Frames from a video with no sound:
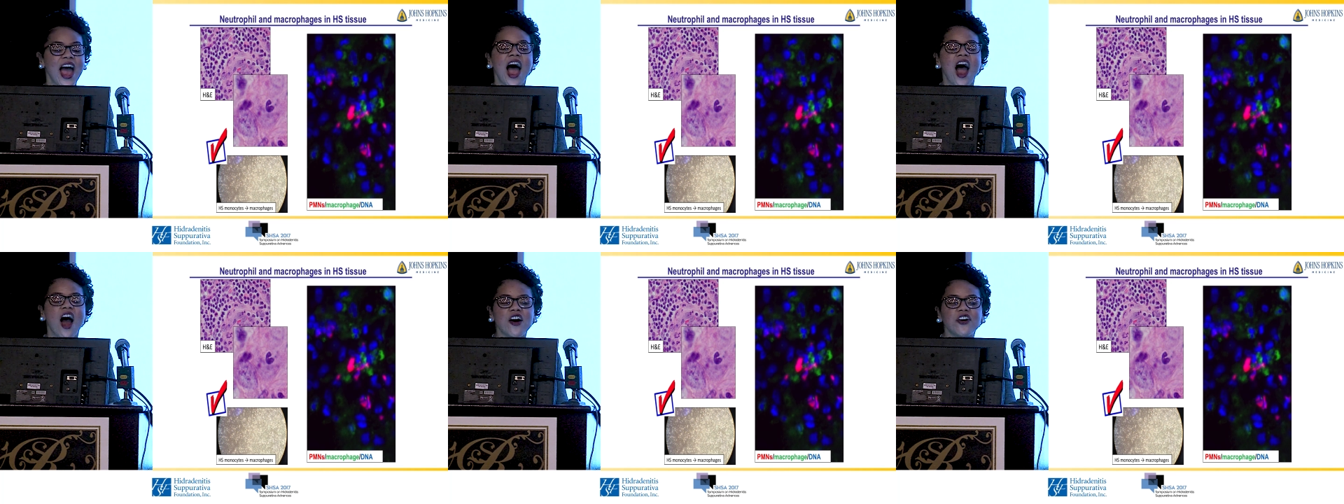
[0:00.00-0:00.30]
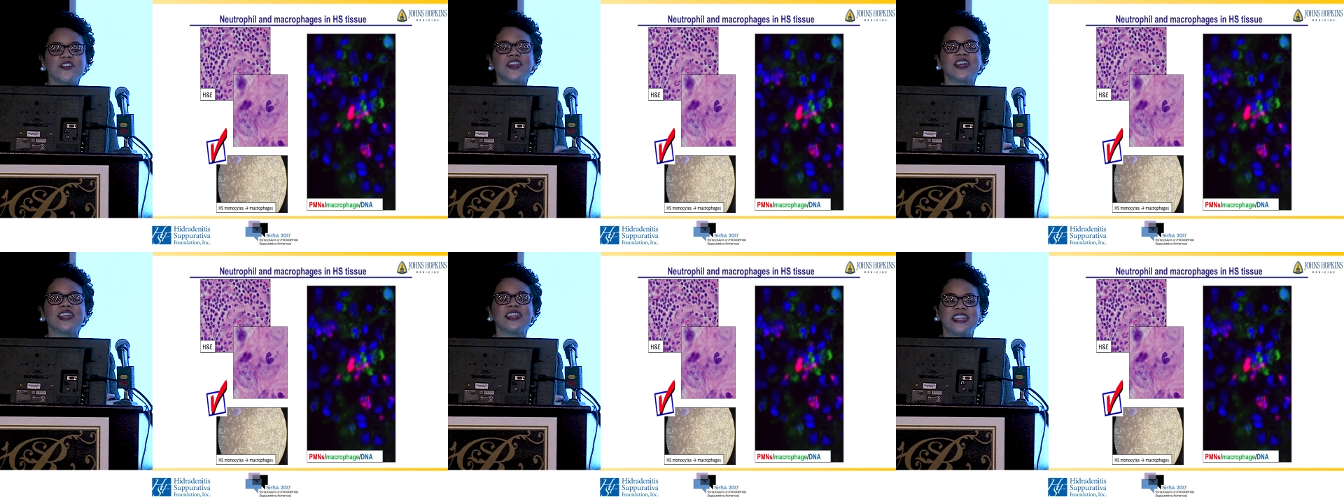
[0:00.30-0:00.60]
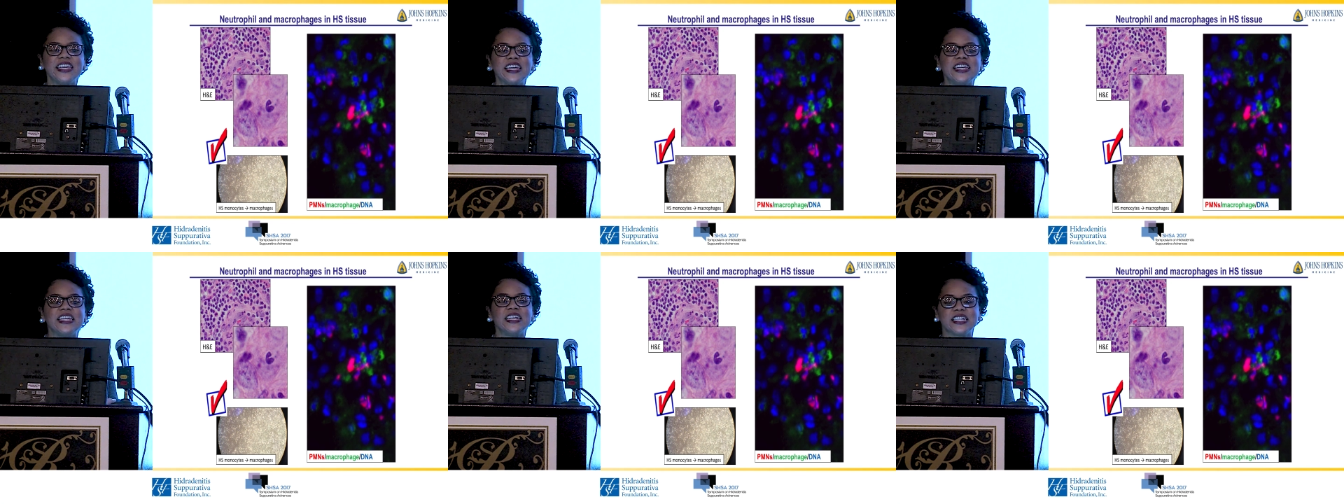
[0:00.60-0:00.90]
How are they
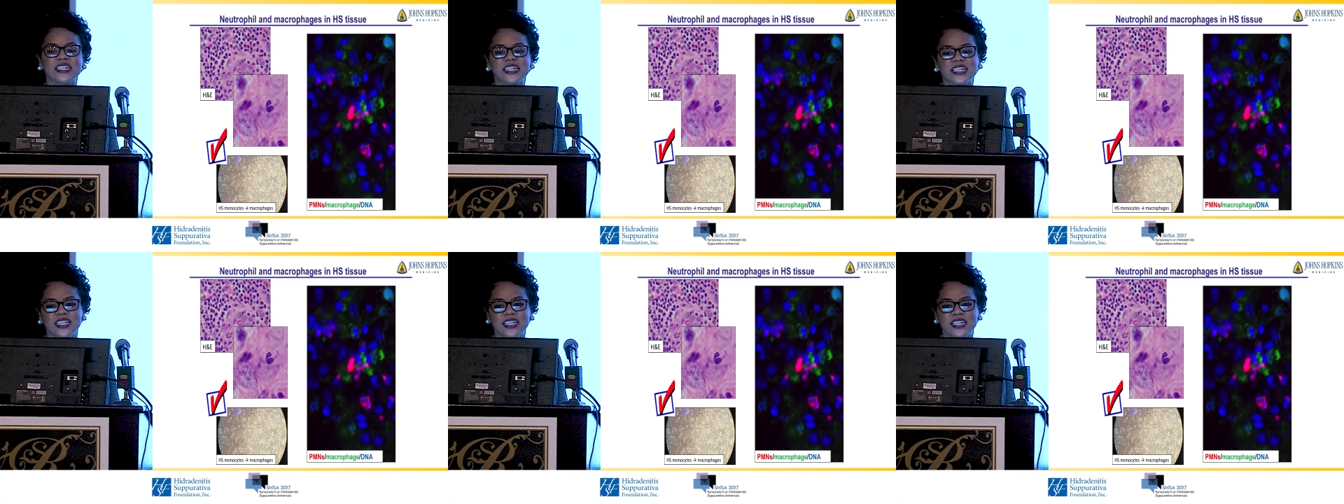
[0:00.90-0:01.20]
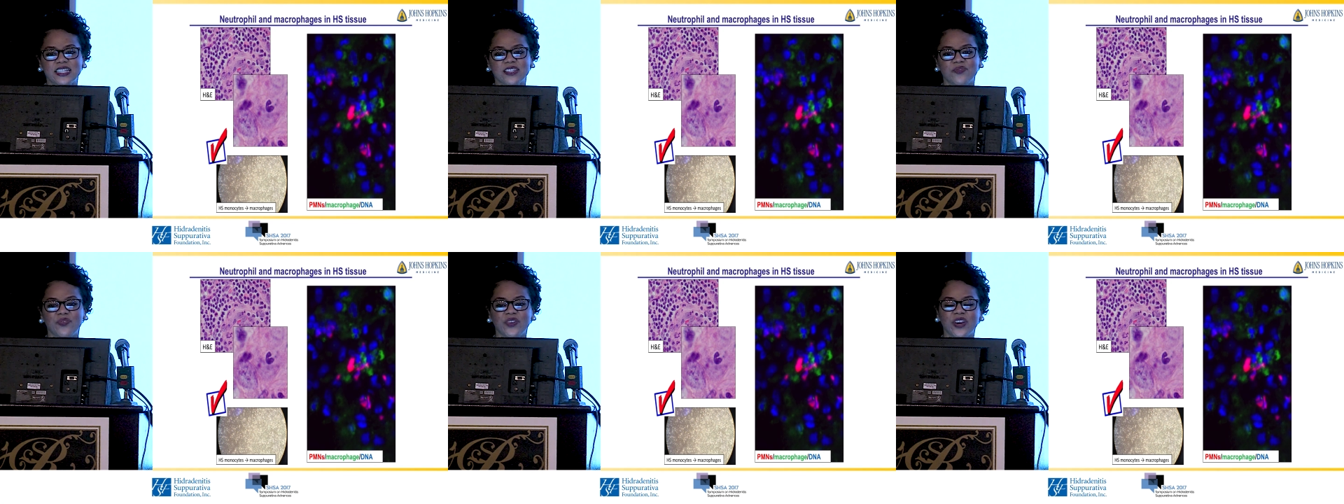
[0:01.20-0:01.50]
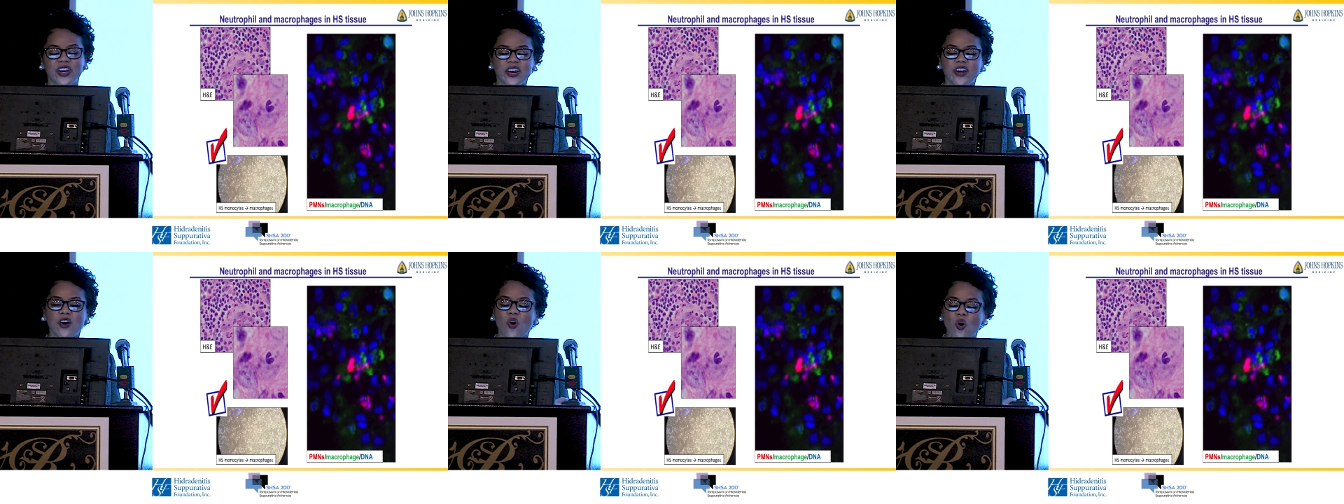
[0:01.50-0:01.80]
leading to this
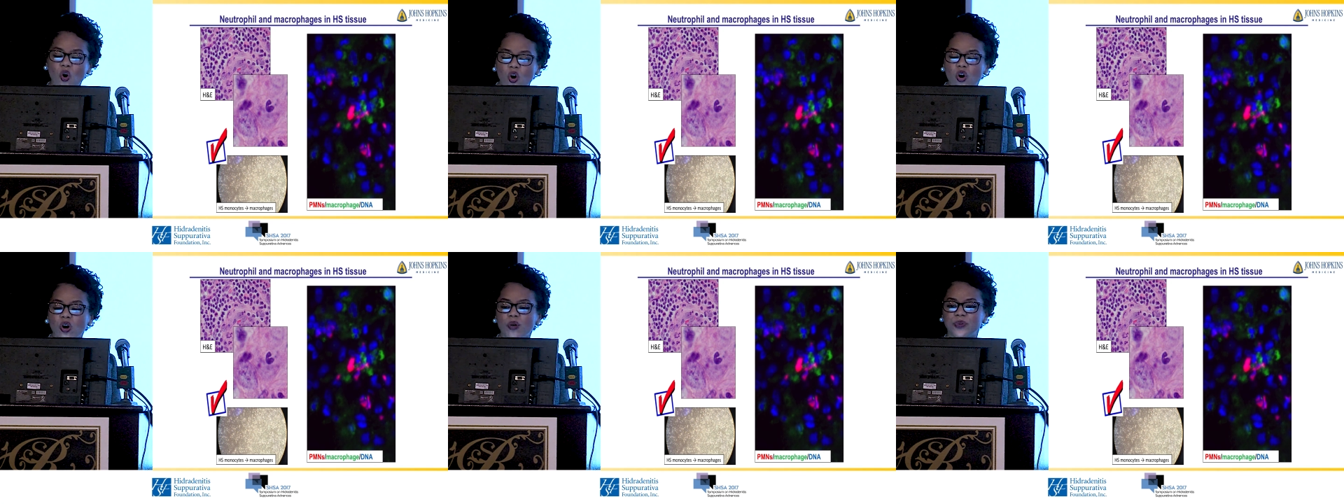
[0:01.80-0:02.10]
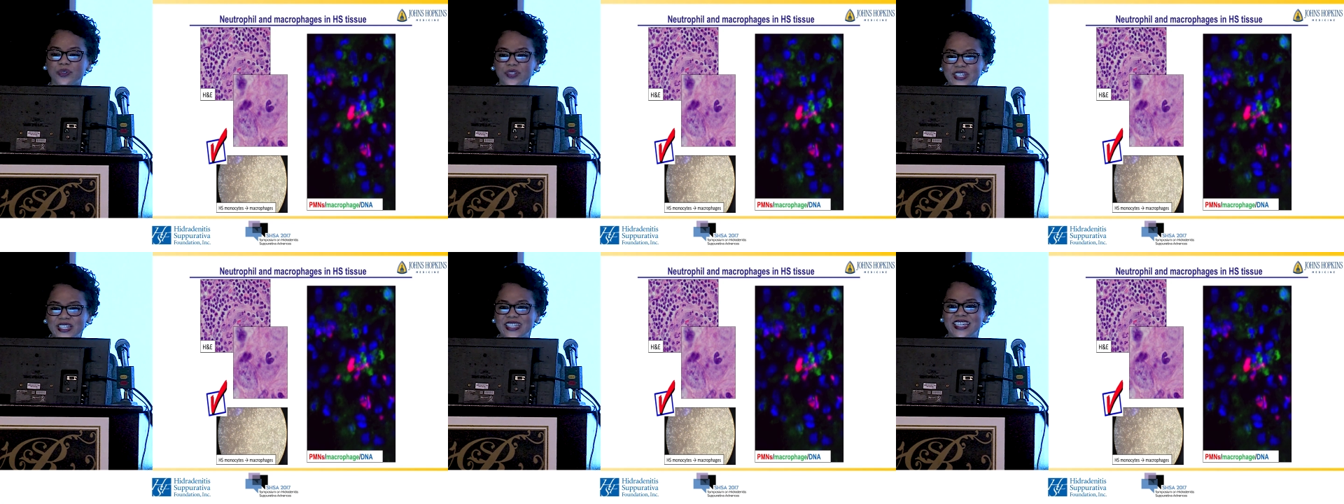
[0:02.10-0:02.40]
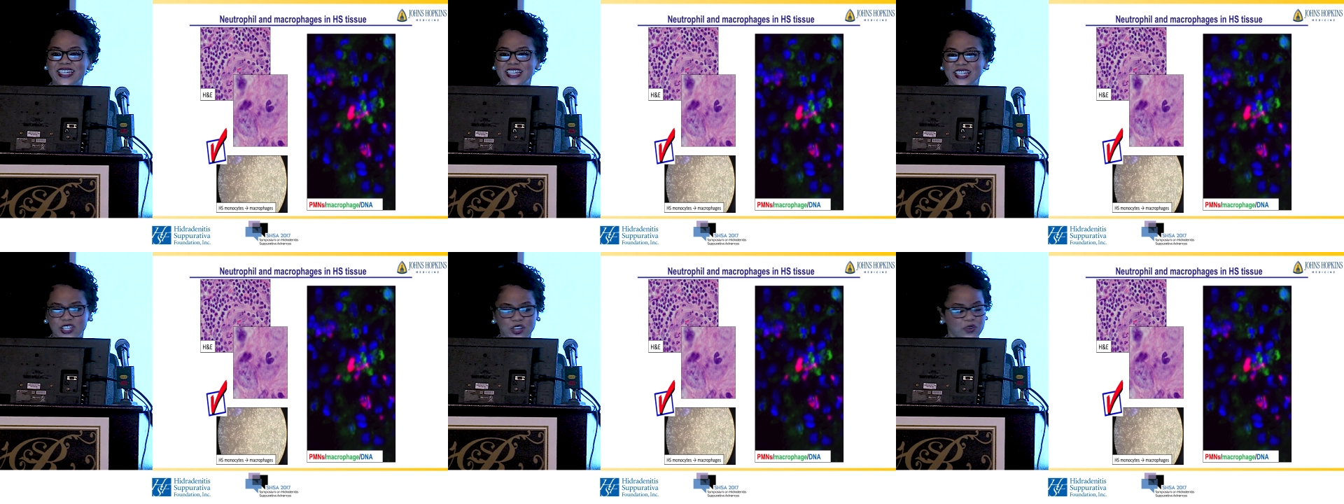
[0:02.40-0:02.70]
very horrible
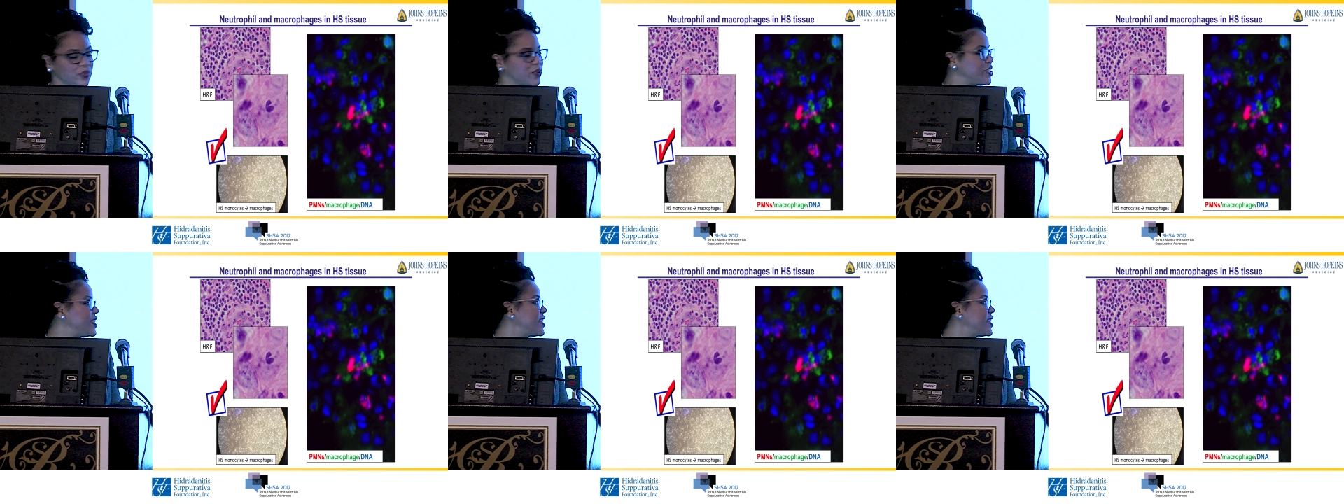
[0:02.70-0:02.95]
disease that we're